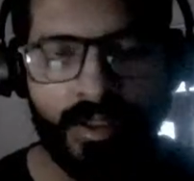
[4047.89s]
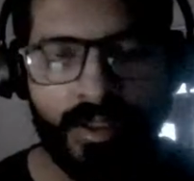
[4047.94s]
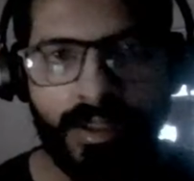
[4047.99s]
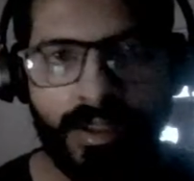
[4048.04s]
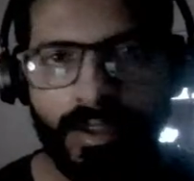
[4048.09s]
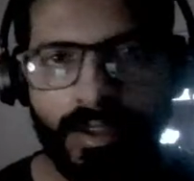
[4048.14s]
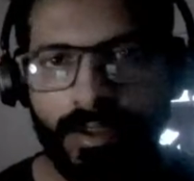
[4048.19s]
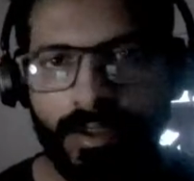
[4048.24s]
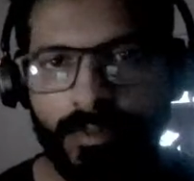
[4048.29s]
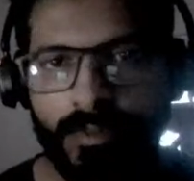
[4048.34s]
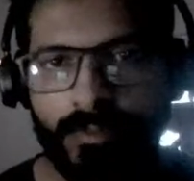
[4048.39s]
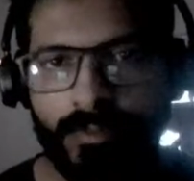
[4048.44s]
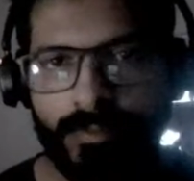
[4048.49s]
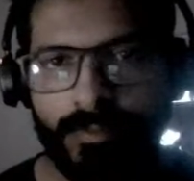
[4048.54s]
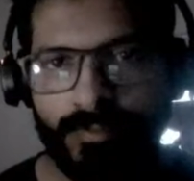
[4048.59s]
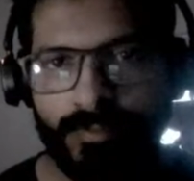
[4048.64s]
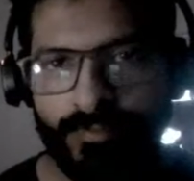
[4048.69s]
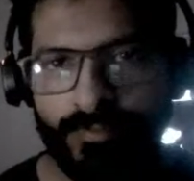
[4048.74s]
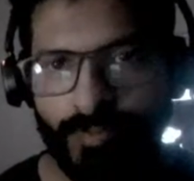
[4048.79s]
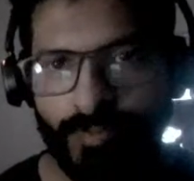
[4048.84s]

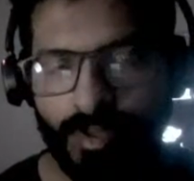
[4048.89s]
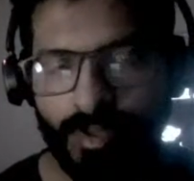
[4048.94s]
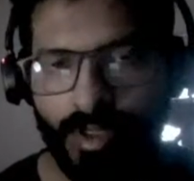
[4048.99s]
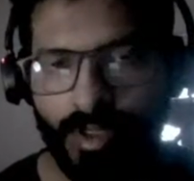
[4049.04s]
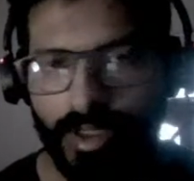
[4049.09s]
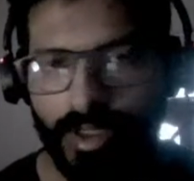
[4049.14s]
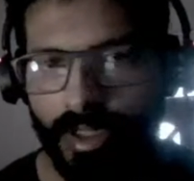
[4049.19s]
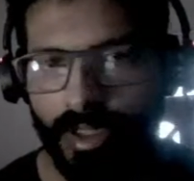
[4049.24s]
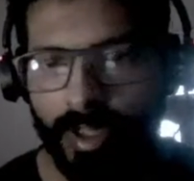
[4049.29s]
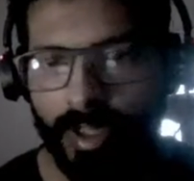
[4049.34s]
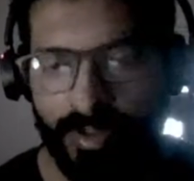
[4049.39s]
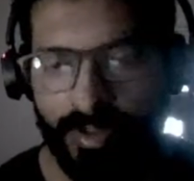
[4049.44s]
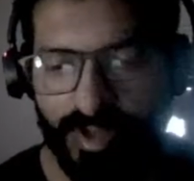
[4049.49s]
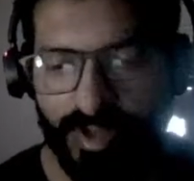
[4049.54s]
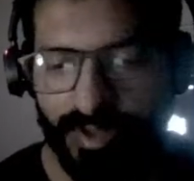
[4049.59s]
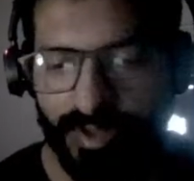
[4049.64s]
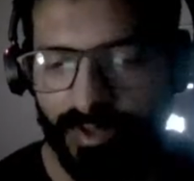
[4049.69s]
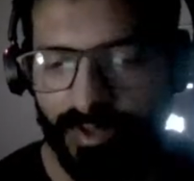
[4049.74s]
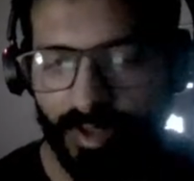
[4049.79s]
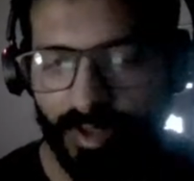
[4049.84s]
um, entry
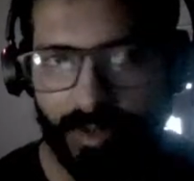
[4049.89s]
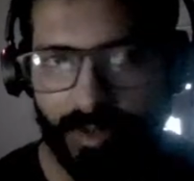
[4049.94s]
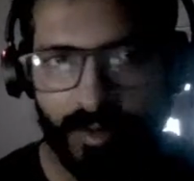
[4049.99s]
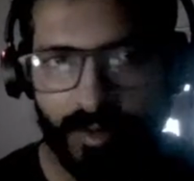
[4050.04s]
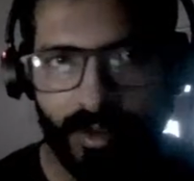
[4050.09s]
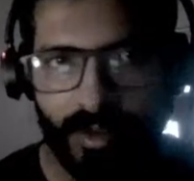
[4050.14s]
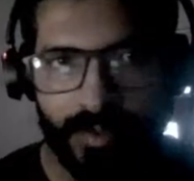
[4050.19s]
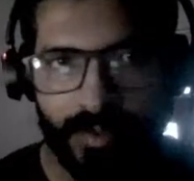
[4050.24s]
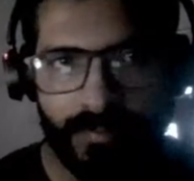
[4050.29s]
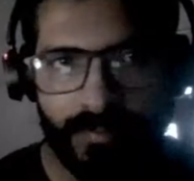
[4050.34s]
set. Okay.